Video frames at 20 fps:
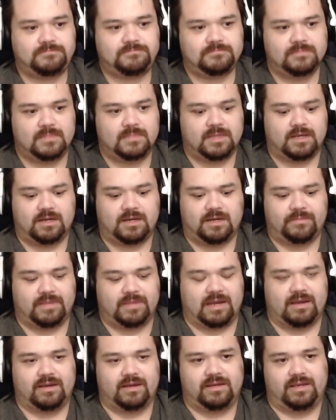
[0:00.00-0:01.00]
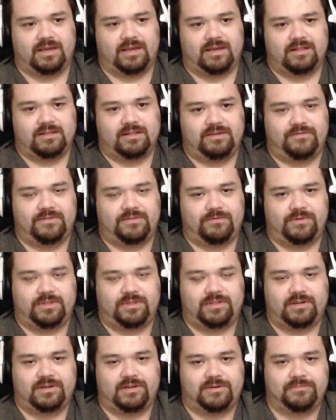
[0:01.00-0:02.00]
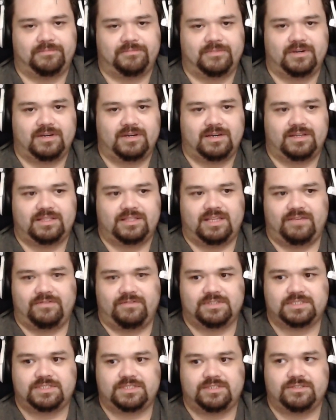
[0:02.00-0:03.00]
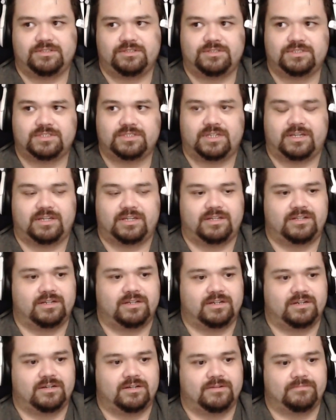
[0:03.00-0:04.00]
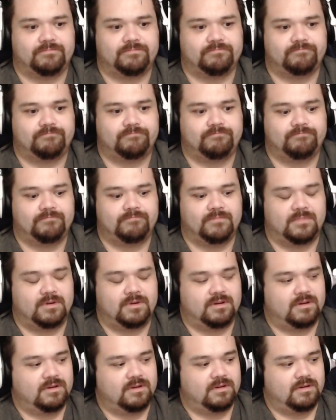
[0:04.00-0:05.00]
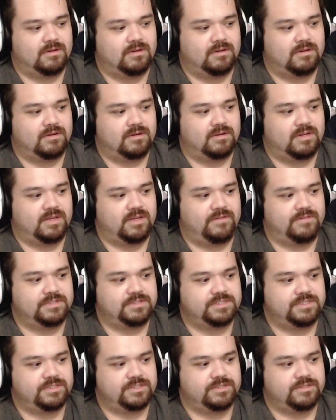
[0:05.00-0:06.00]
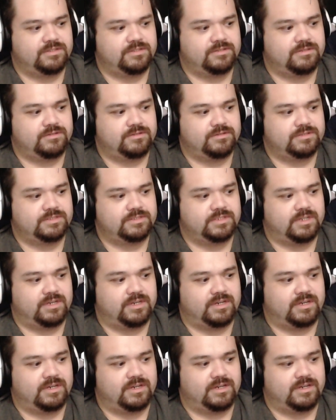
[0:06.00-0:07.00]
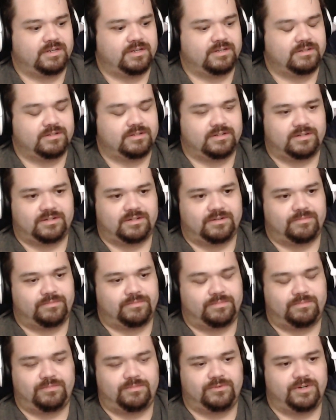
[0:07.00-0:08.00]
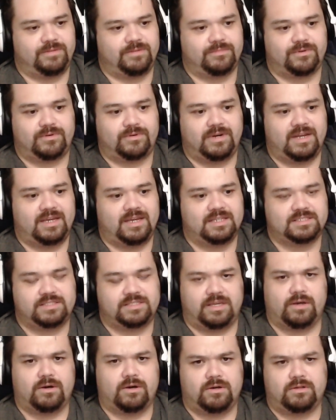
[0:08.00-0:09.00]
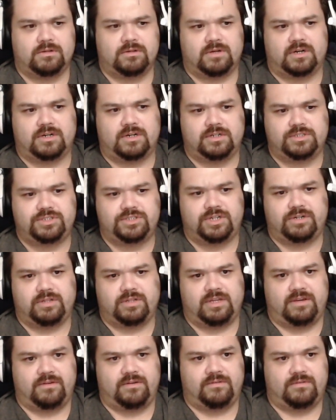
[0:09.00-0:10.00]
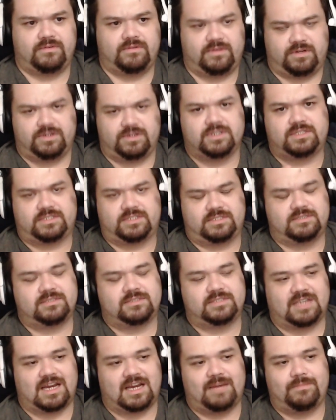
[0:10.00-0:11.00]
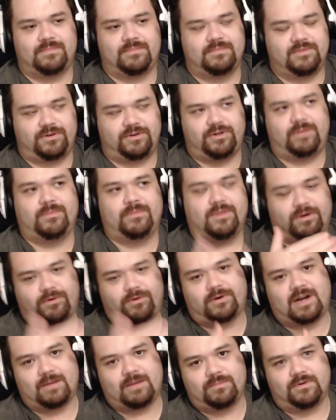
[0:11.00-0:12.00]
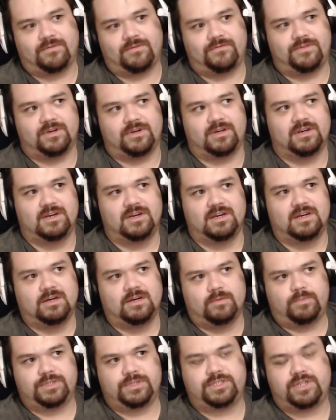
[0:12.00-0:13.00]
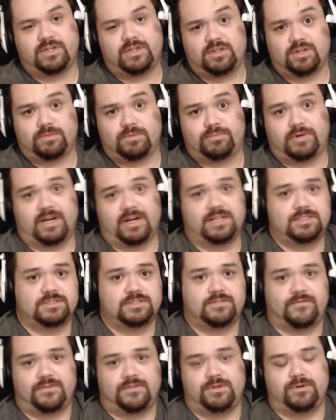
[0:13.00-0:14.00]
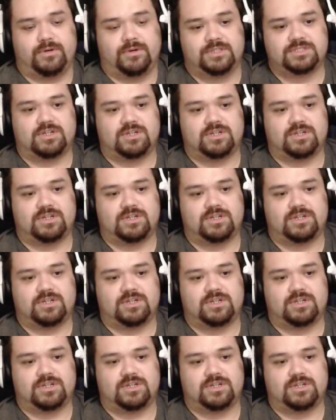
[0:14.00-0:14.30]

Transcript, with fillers: Um, I, hell, even with um, Navy SEALs and um, Navy SEALs and um, Green Berets, they all are generally they're the top the cream of the crop of the particular branches of the U.S.